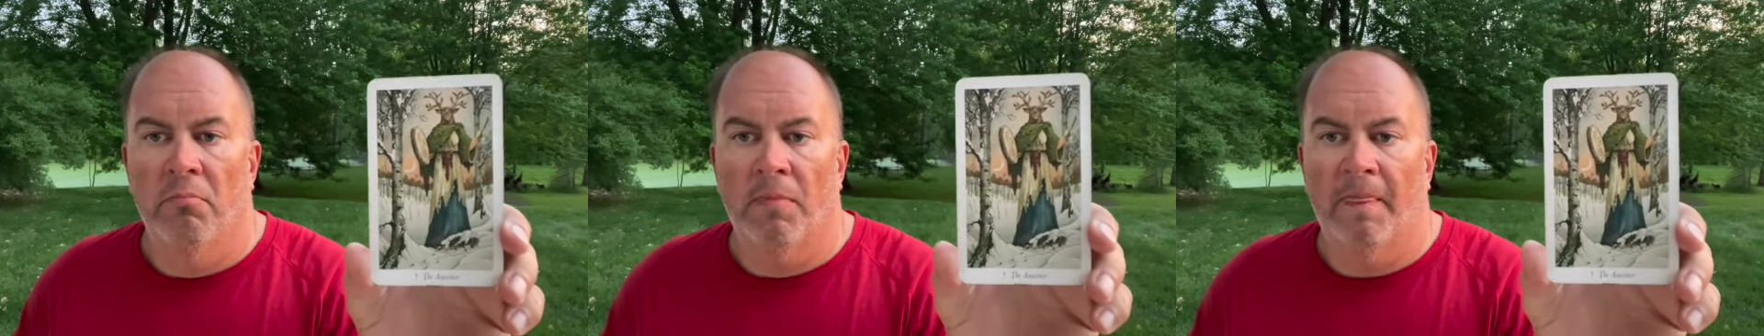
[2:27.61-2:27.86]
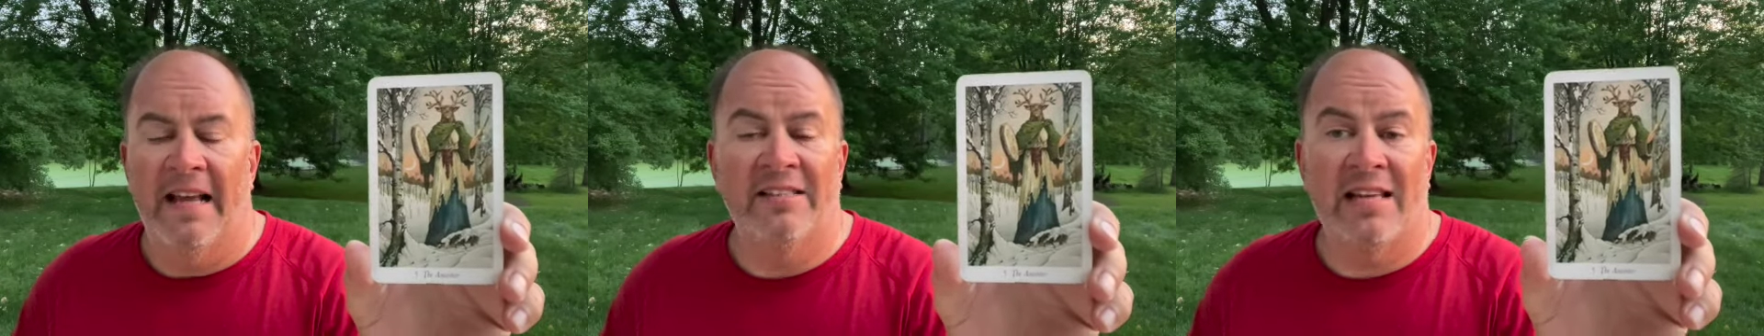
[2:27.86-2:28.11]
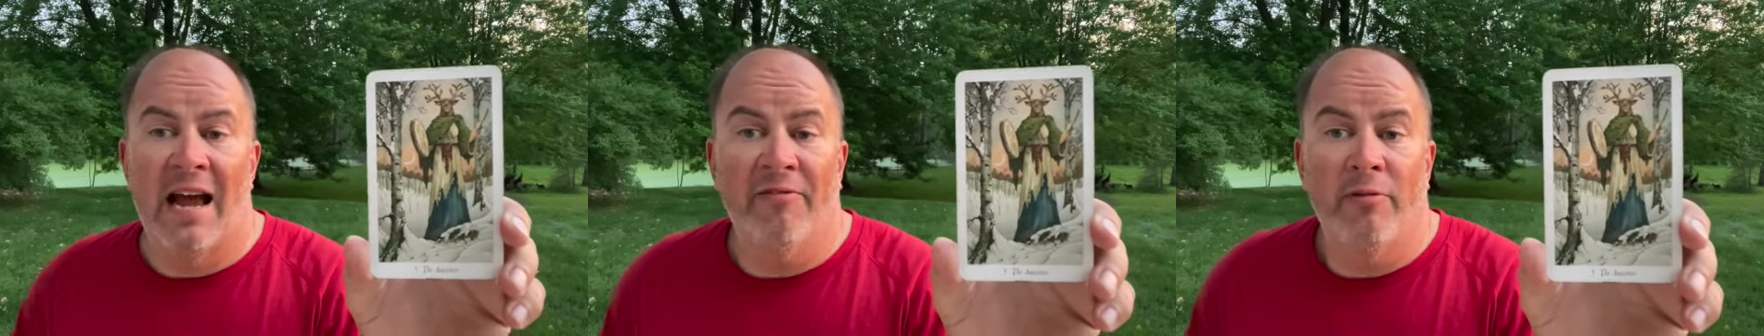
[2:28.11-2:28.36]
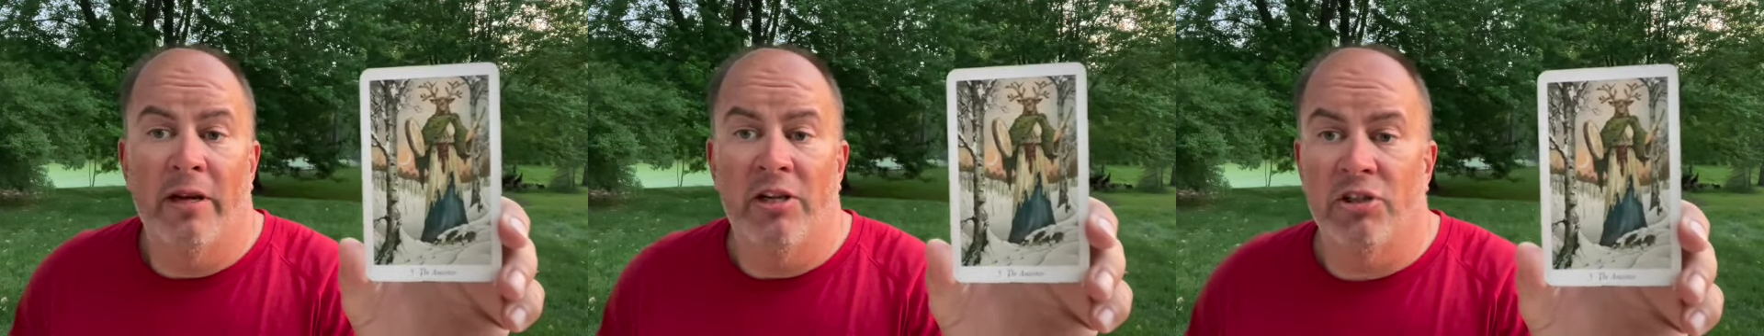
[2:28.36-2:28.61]
That's
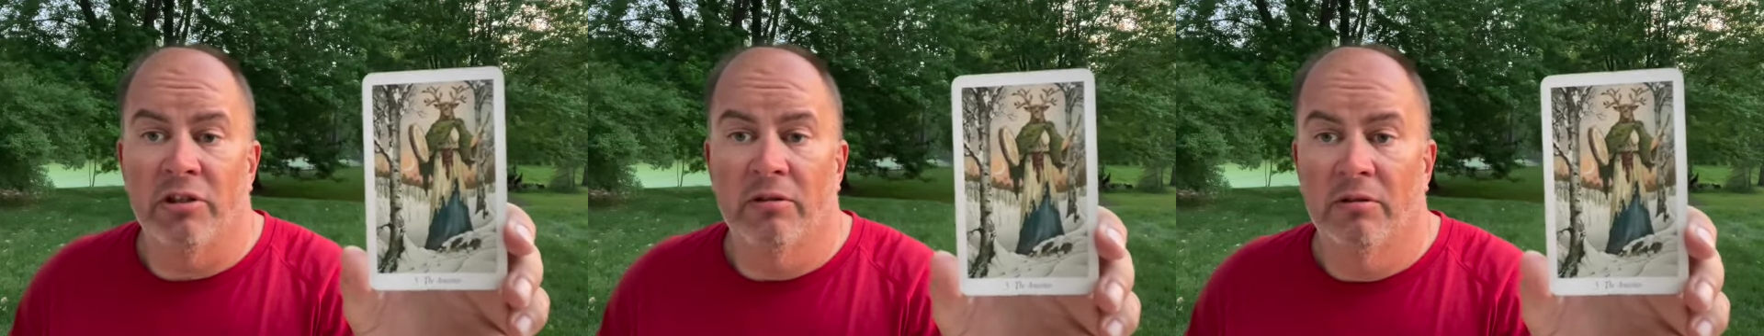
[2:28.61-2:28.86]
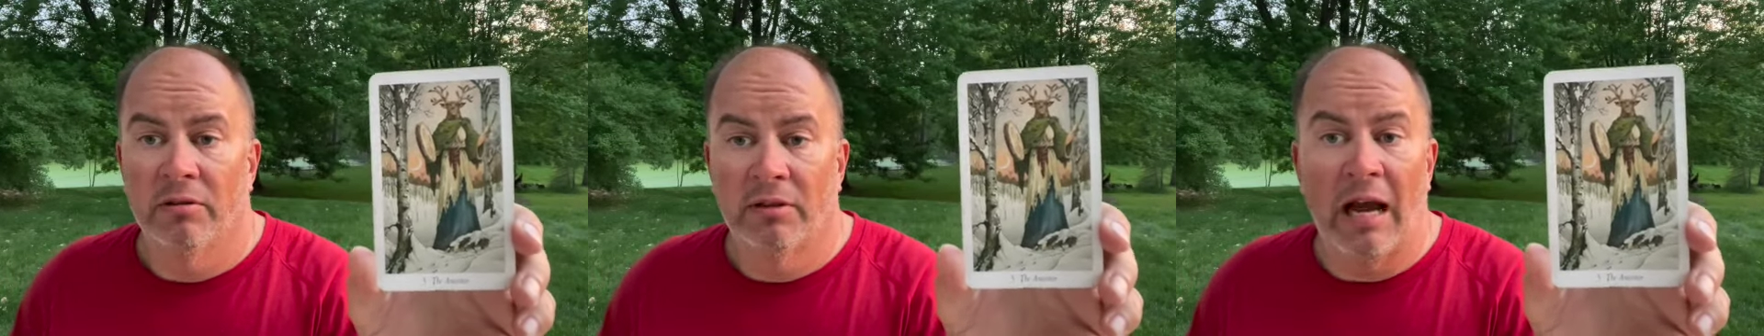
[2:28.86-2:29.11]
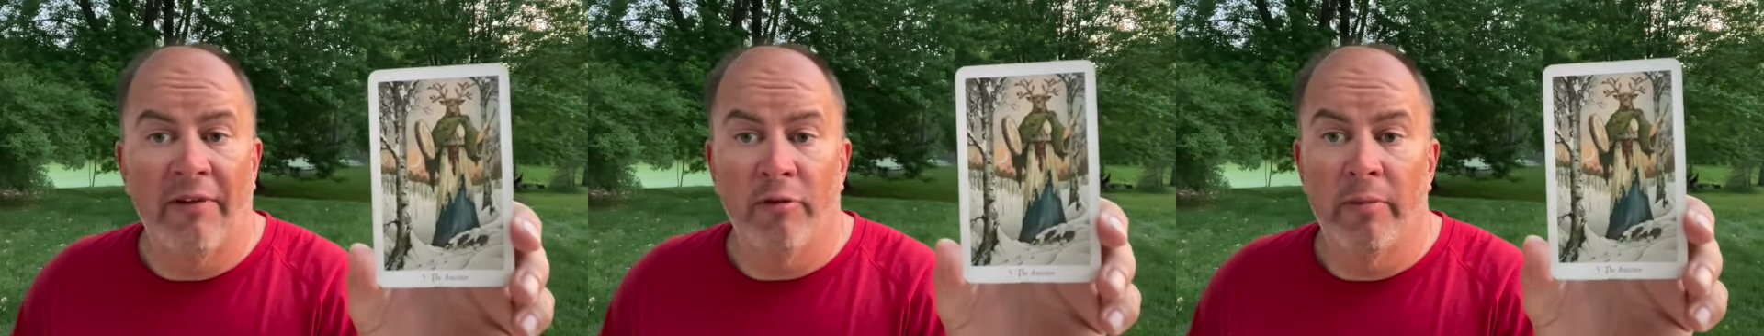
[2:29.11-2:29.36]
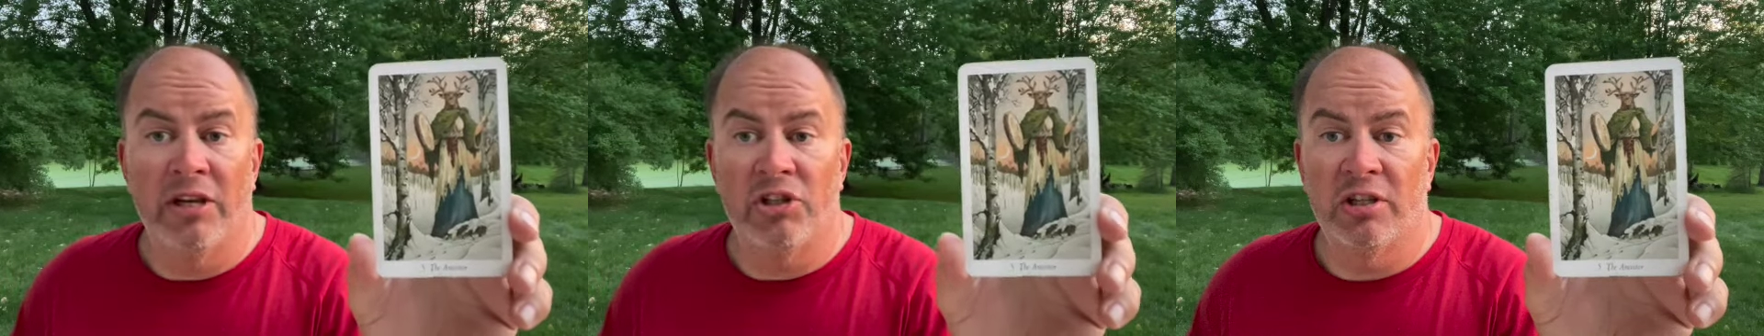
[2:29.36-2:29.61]
confirmation,
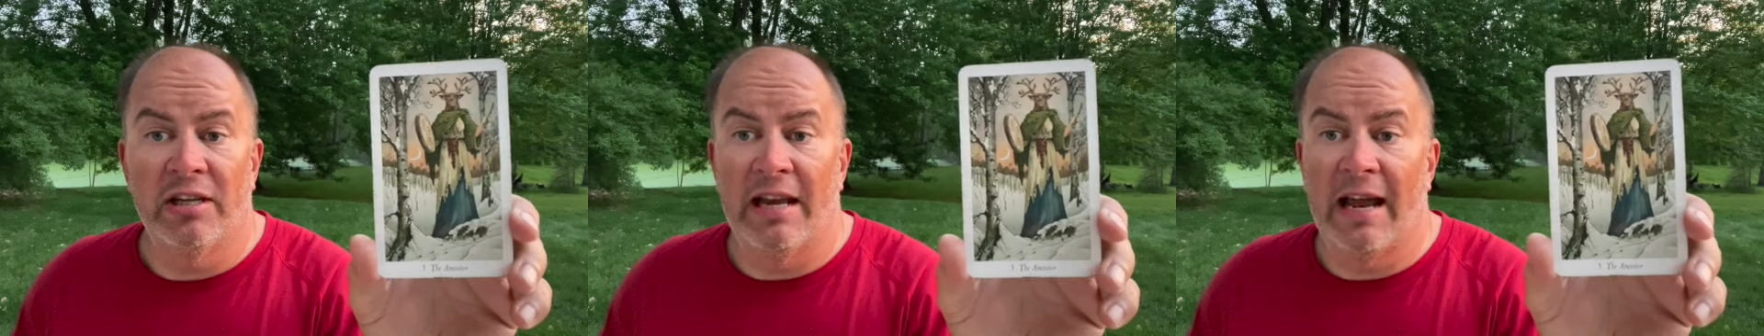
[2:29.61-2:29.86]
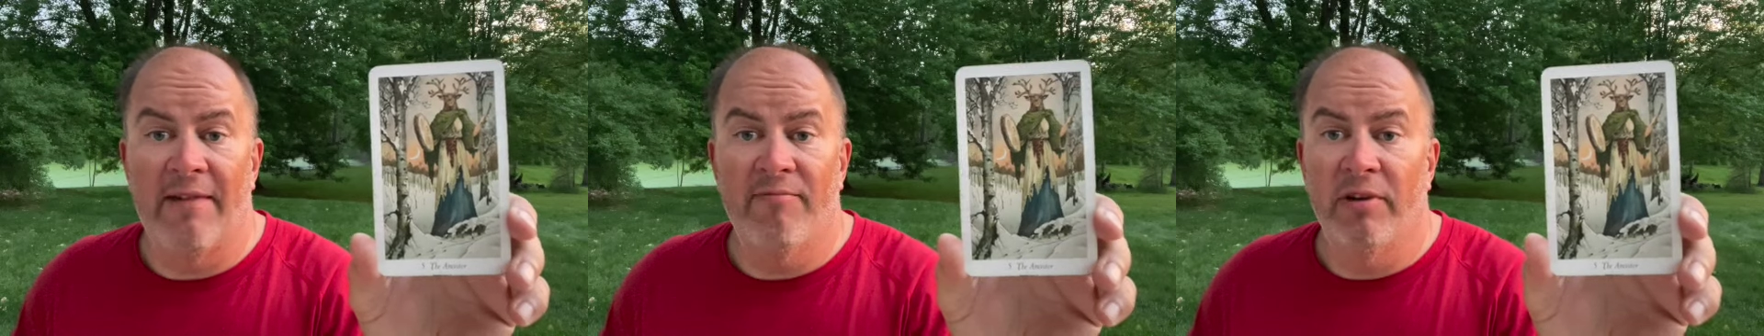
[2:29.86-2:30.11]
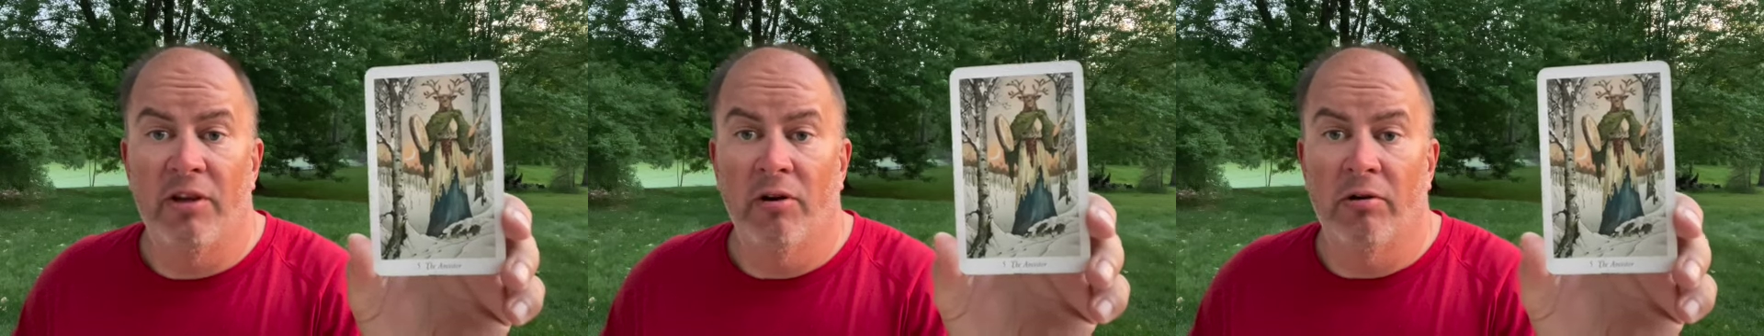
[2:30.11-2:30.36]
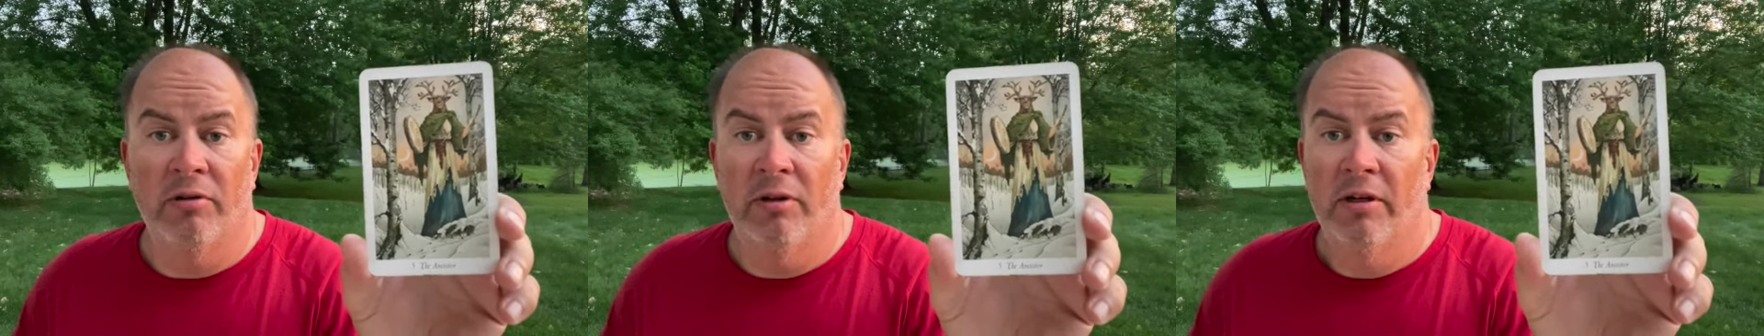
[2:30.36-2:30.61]
confirmation that I've you
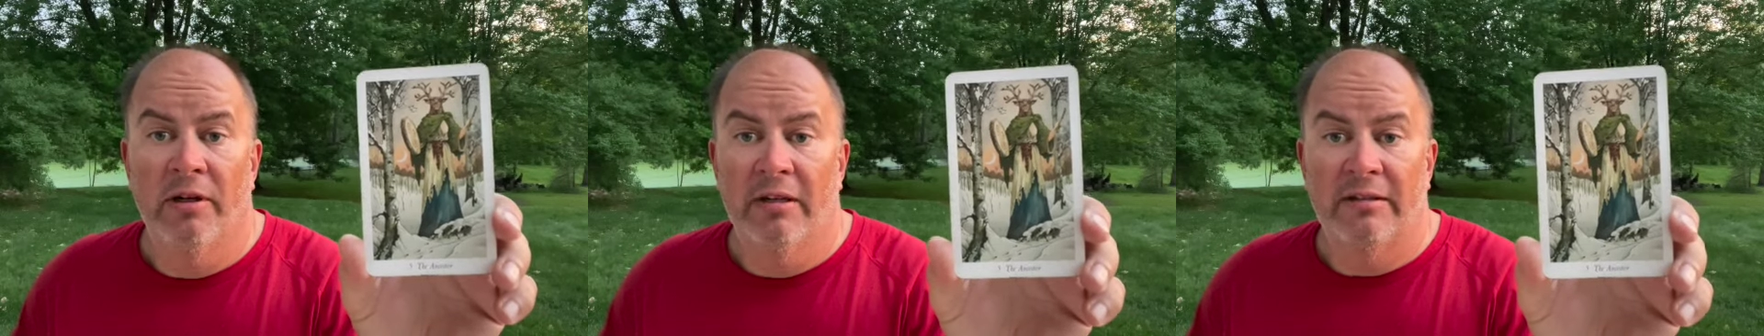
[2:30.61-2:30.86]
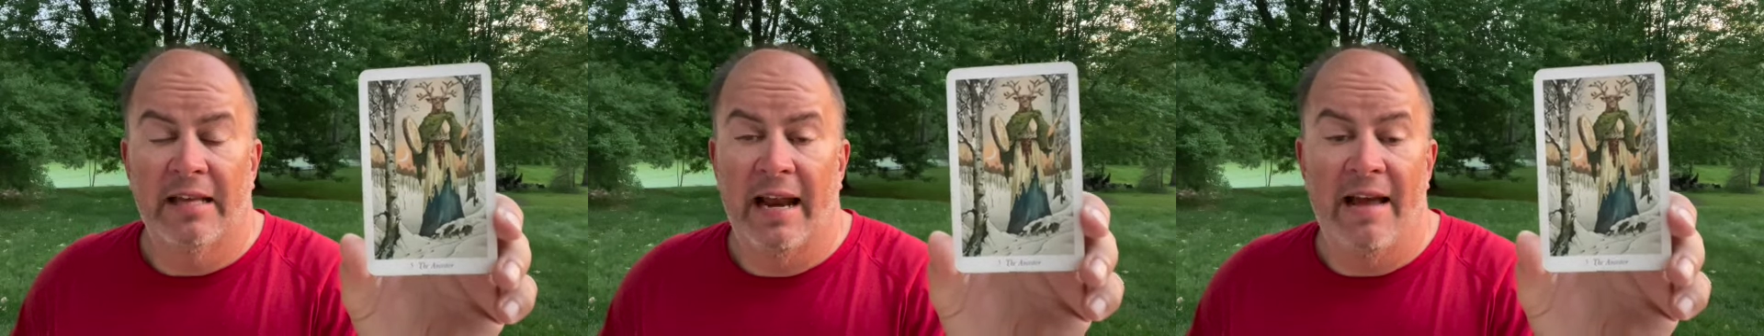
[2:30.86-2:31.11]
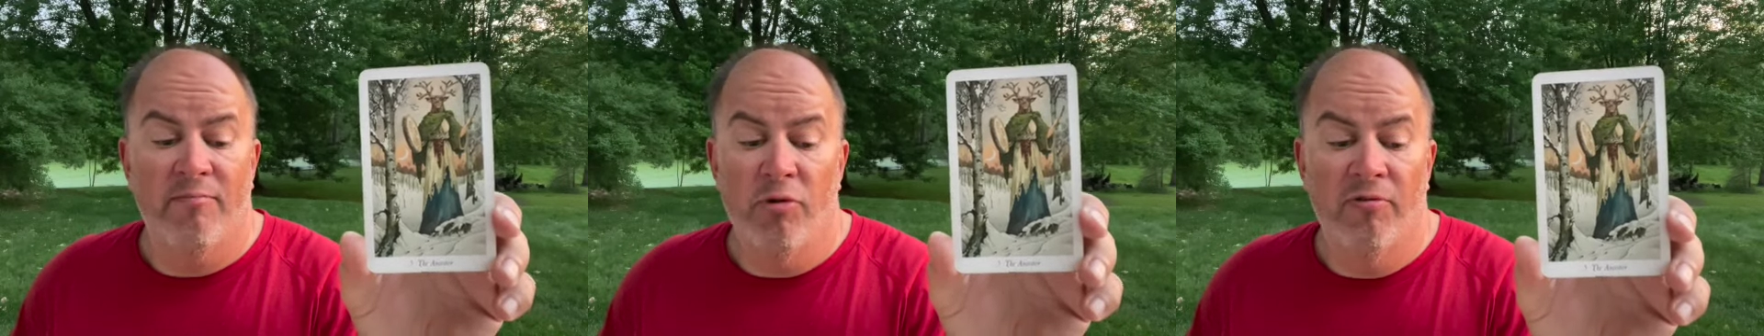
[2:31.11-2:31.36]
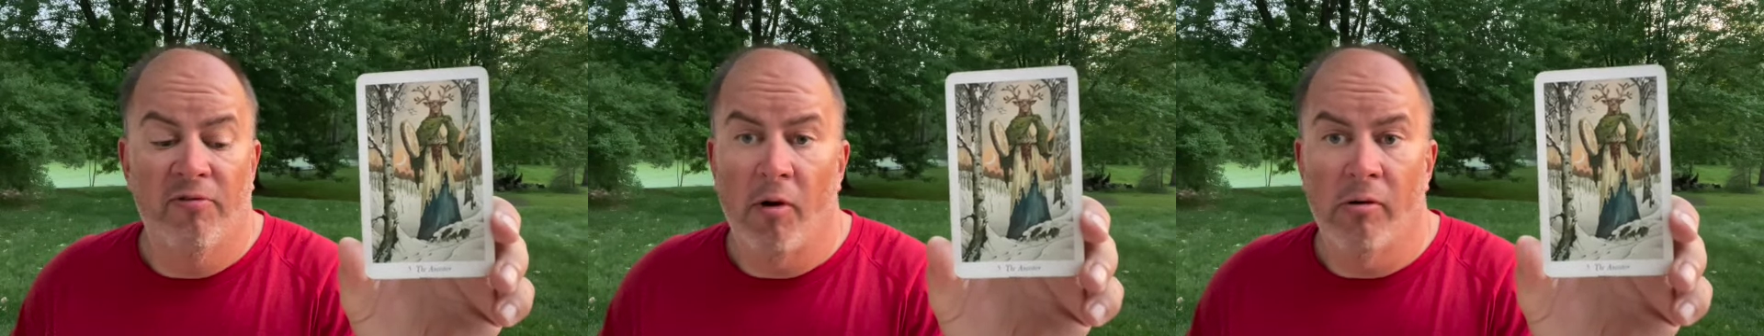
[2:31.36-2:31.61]
know that I've
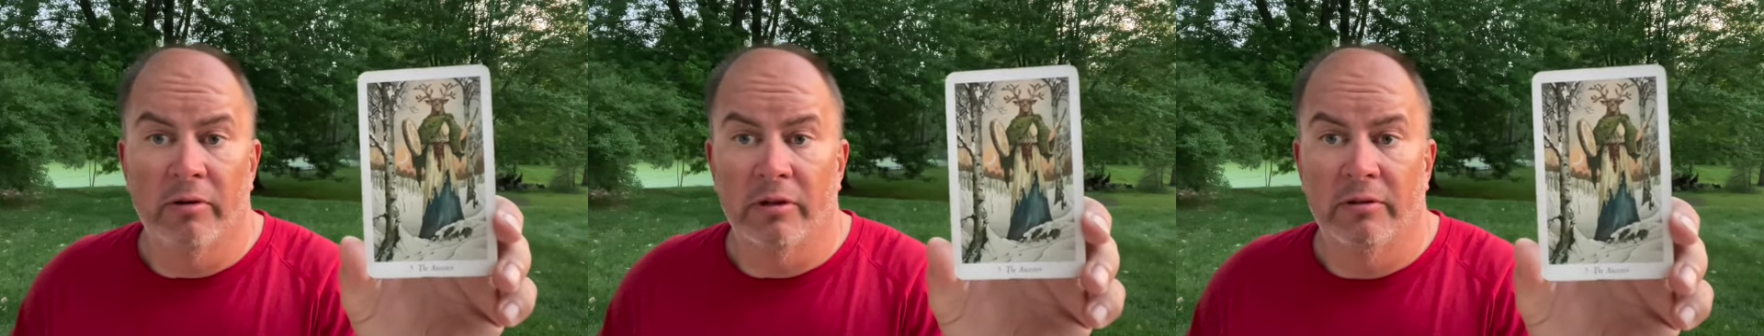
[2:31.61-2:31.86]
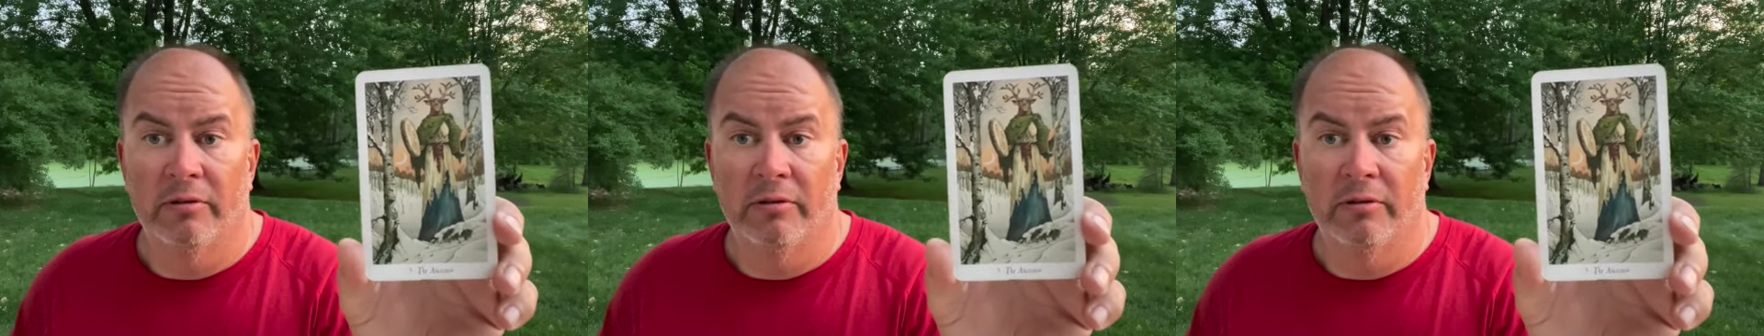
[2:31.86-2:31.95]
moved forward